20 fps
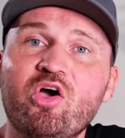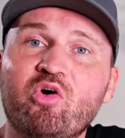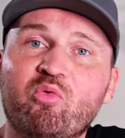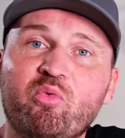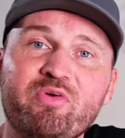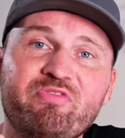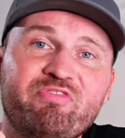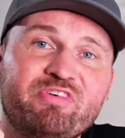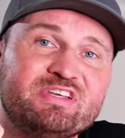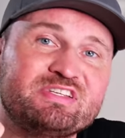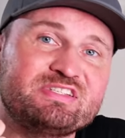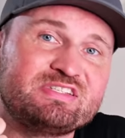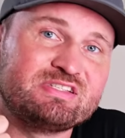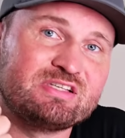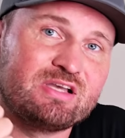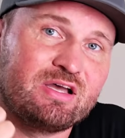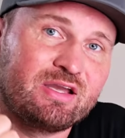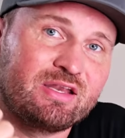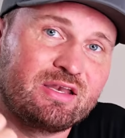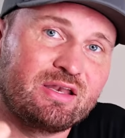We've
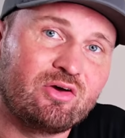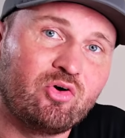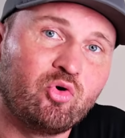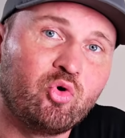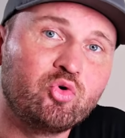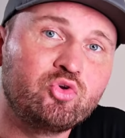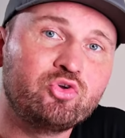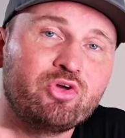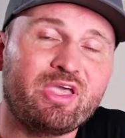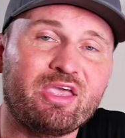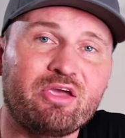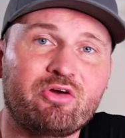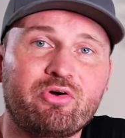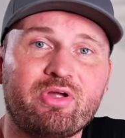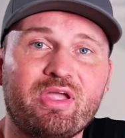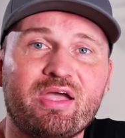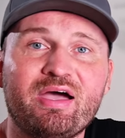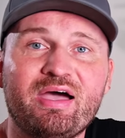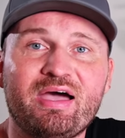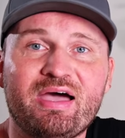assigned auto
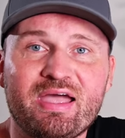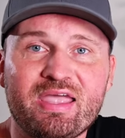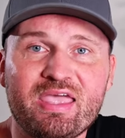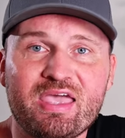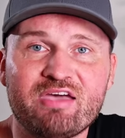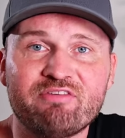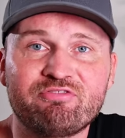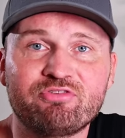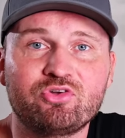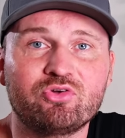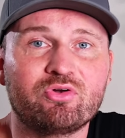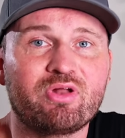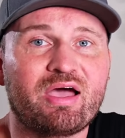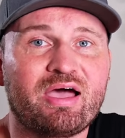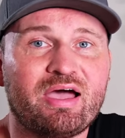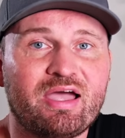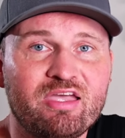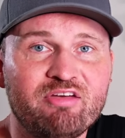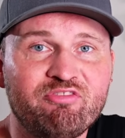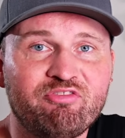area A F to the
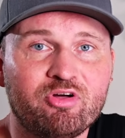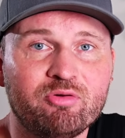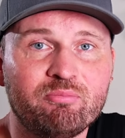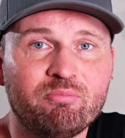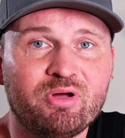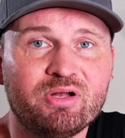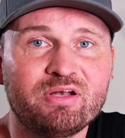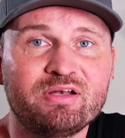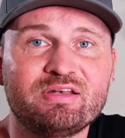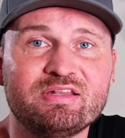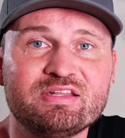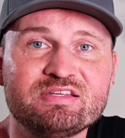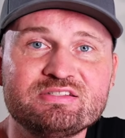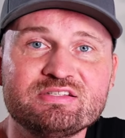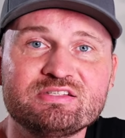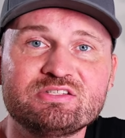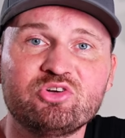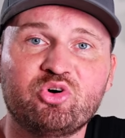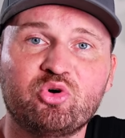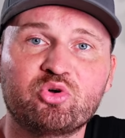A F on button. This
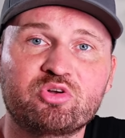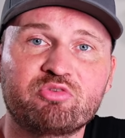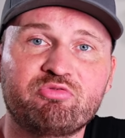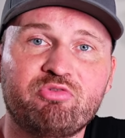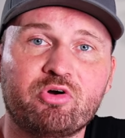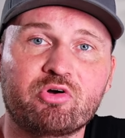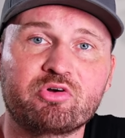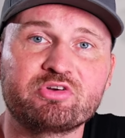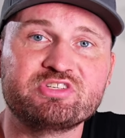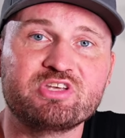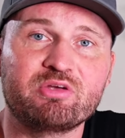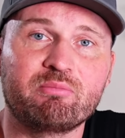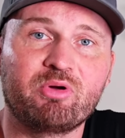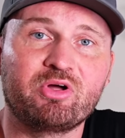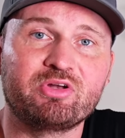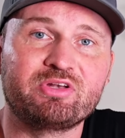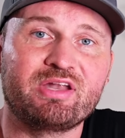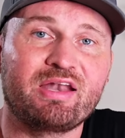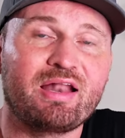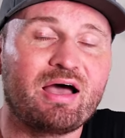is the autofocusing
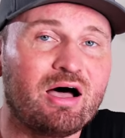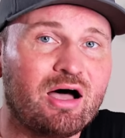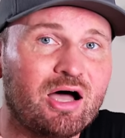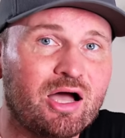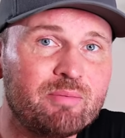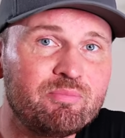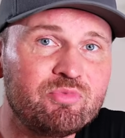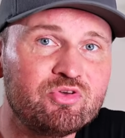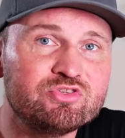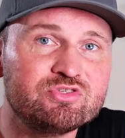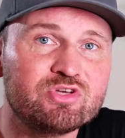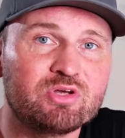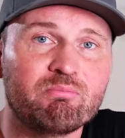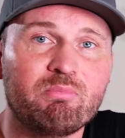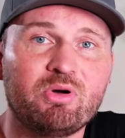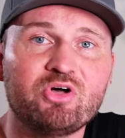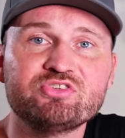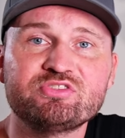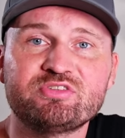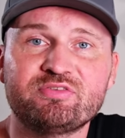mode that I'm using
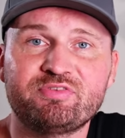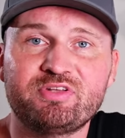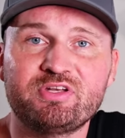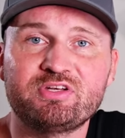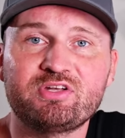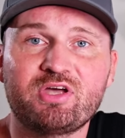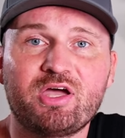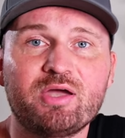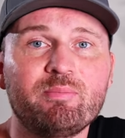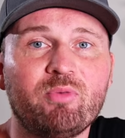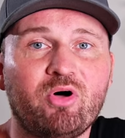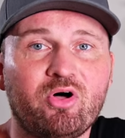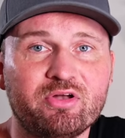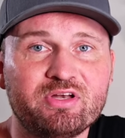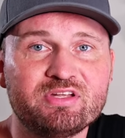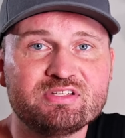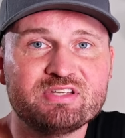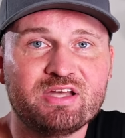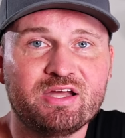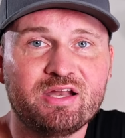most of the time on
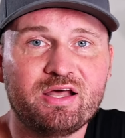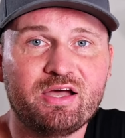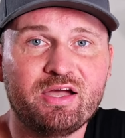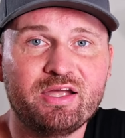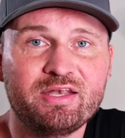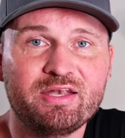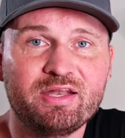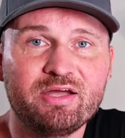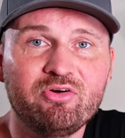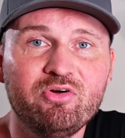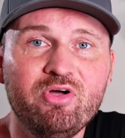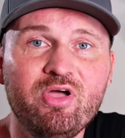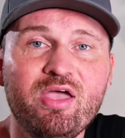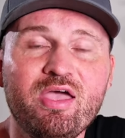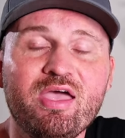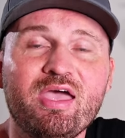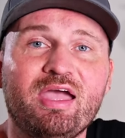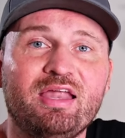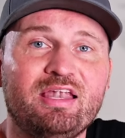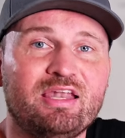the Z eight now.
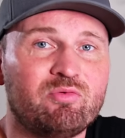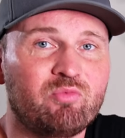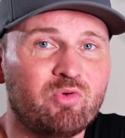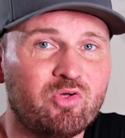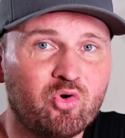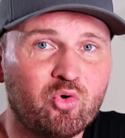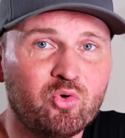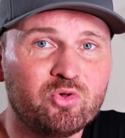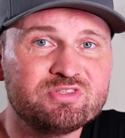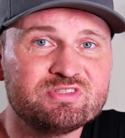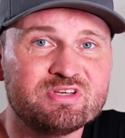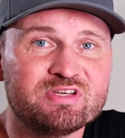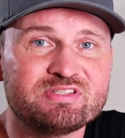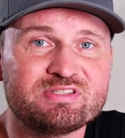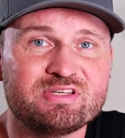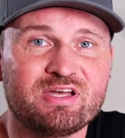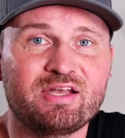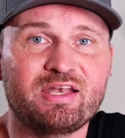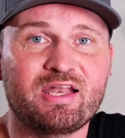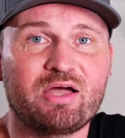And then we also
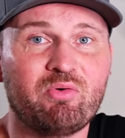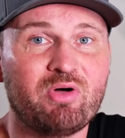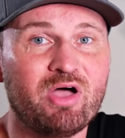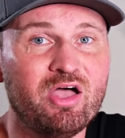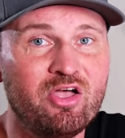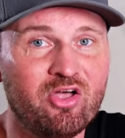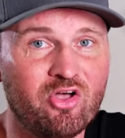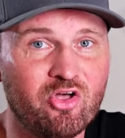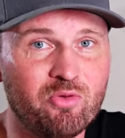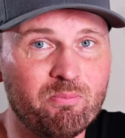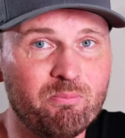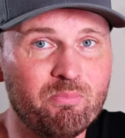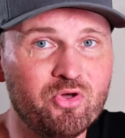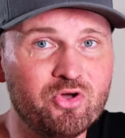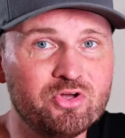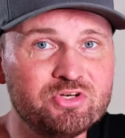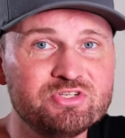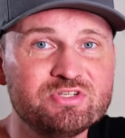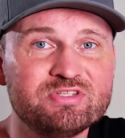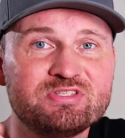assign our
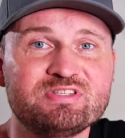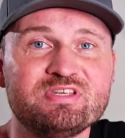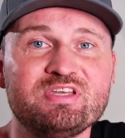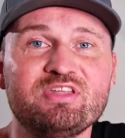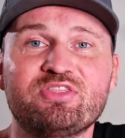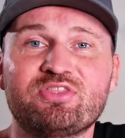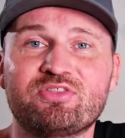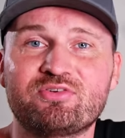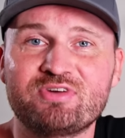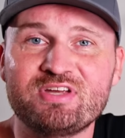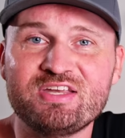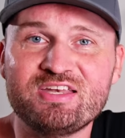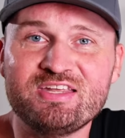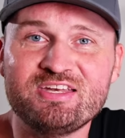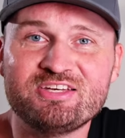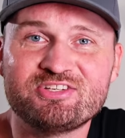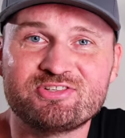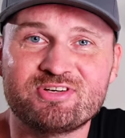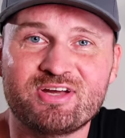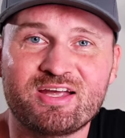emergency three D
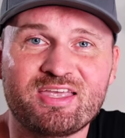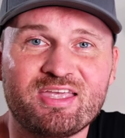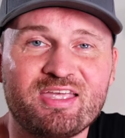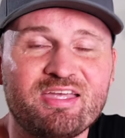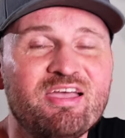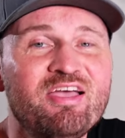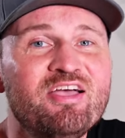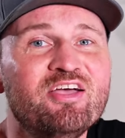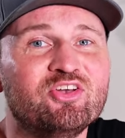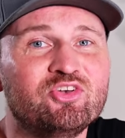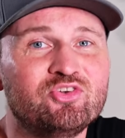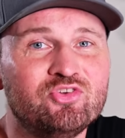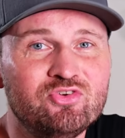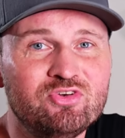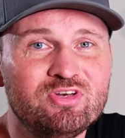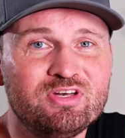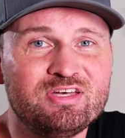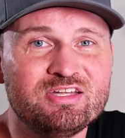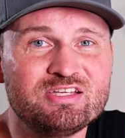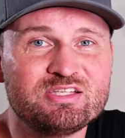tracking to
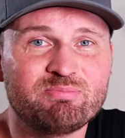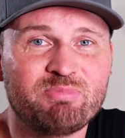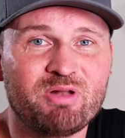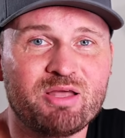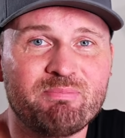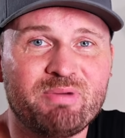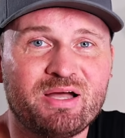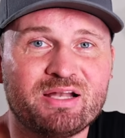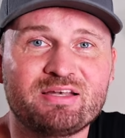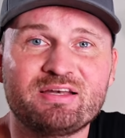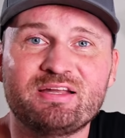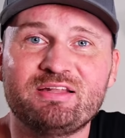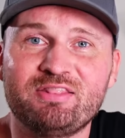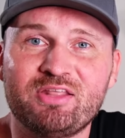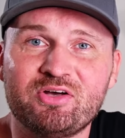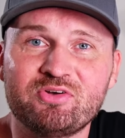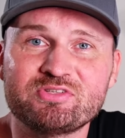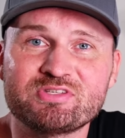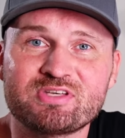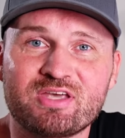the display button in
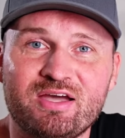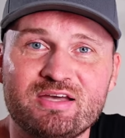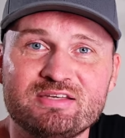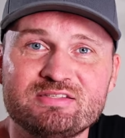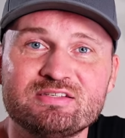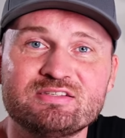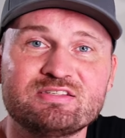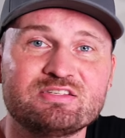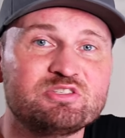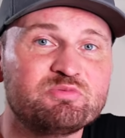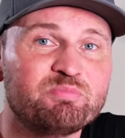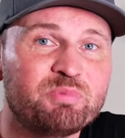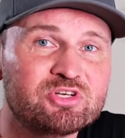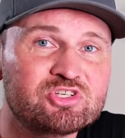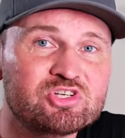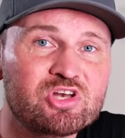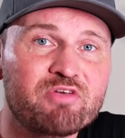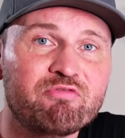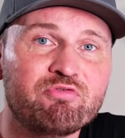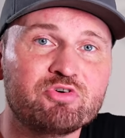those cases,
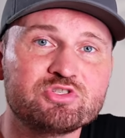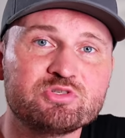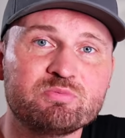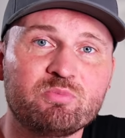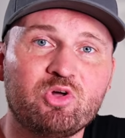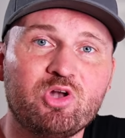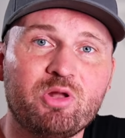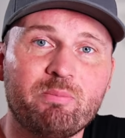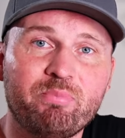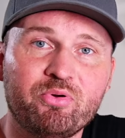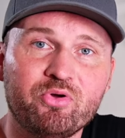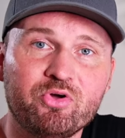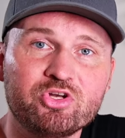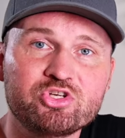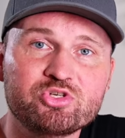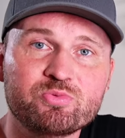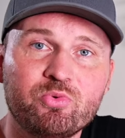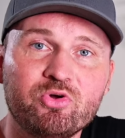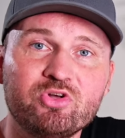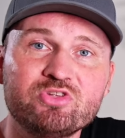especially for smaller
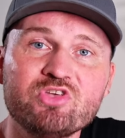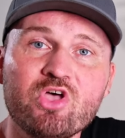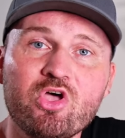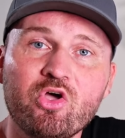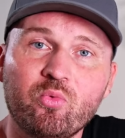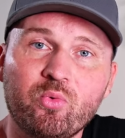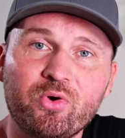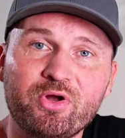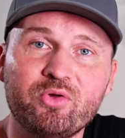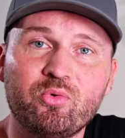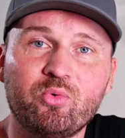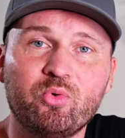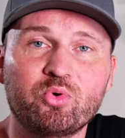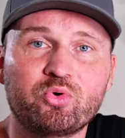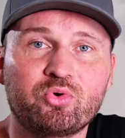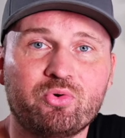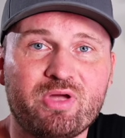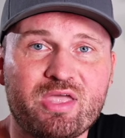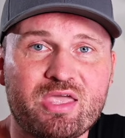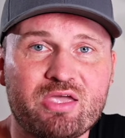perch birds where the
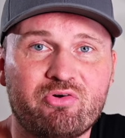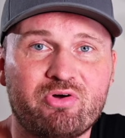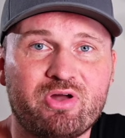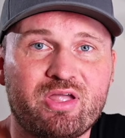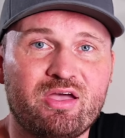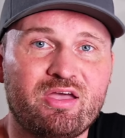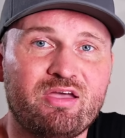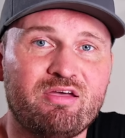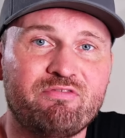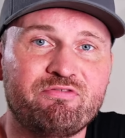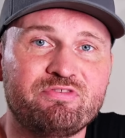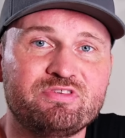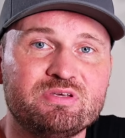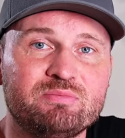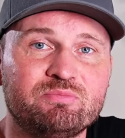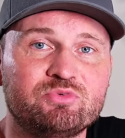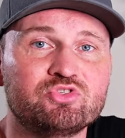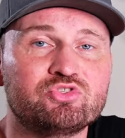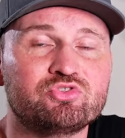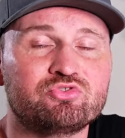auto area A F
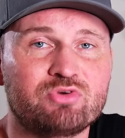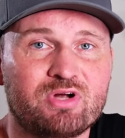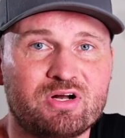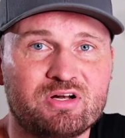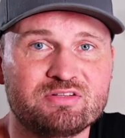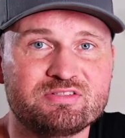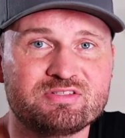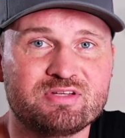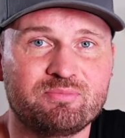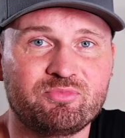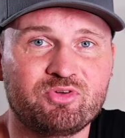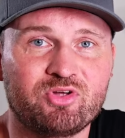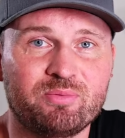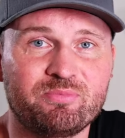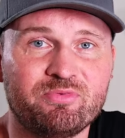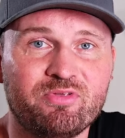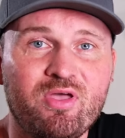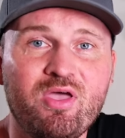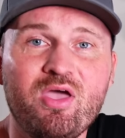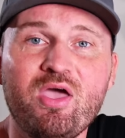seem to struggle
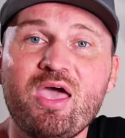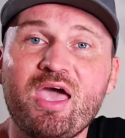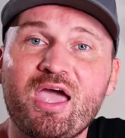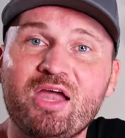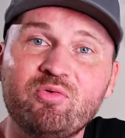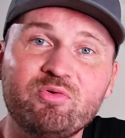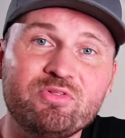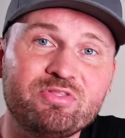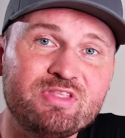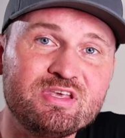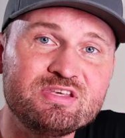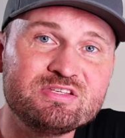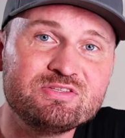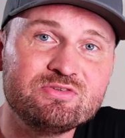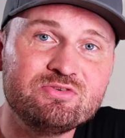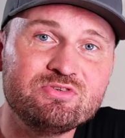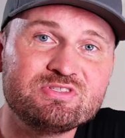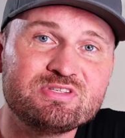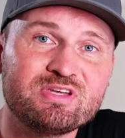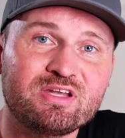sometimes. And with this
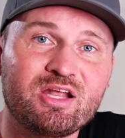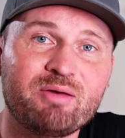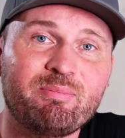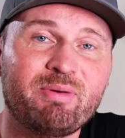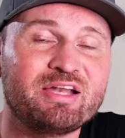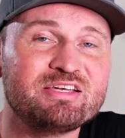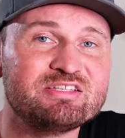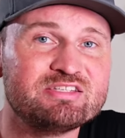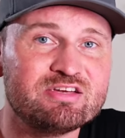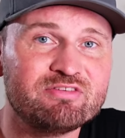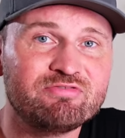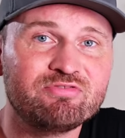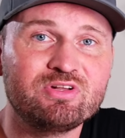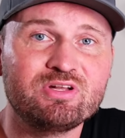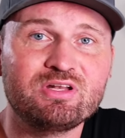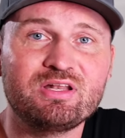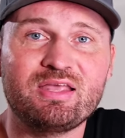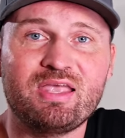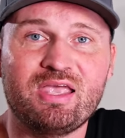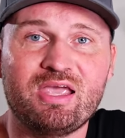new setup, I
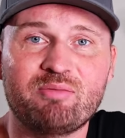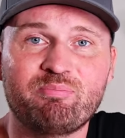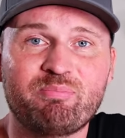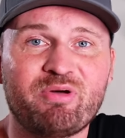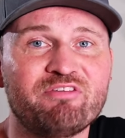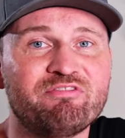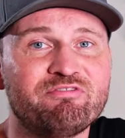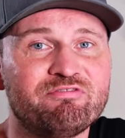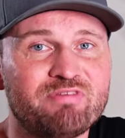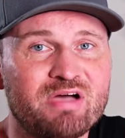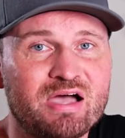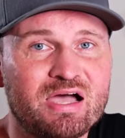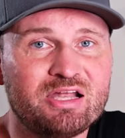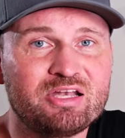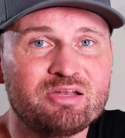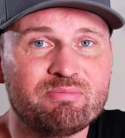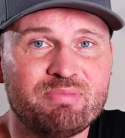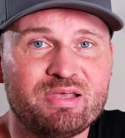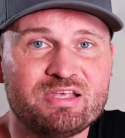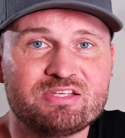definitely had by far
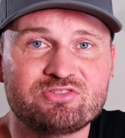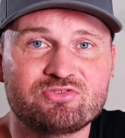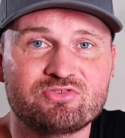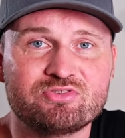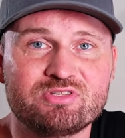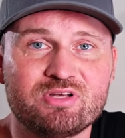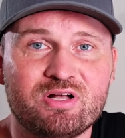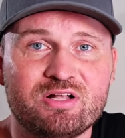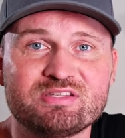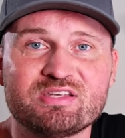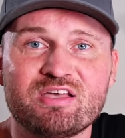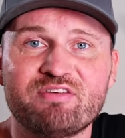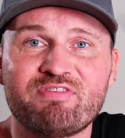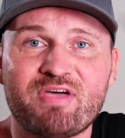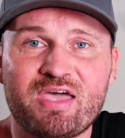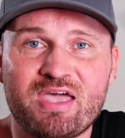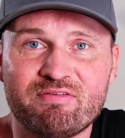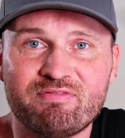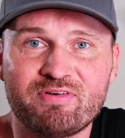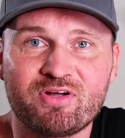the best results I've
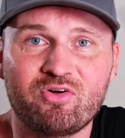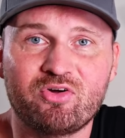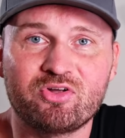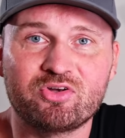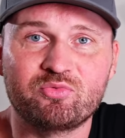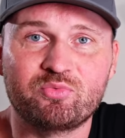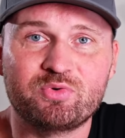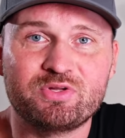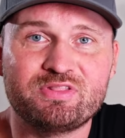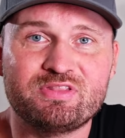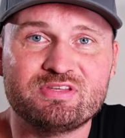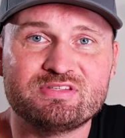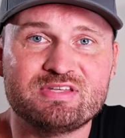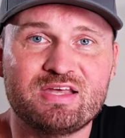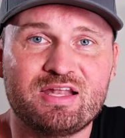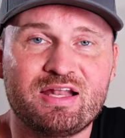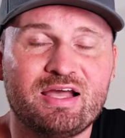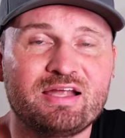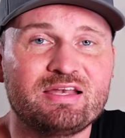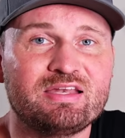ever gotten with the Z
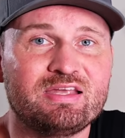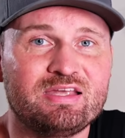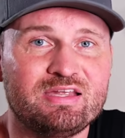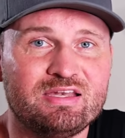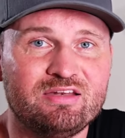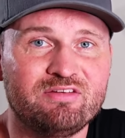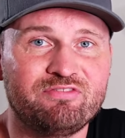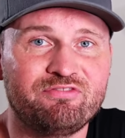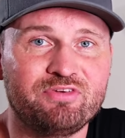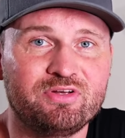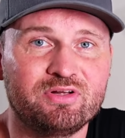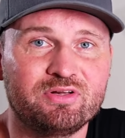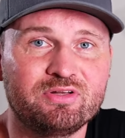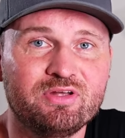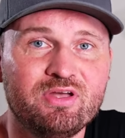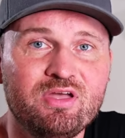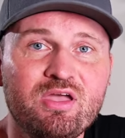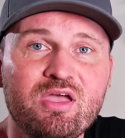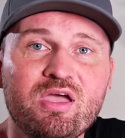eight in the field.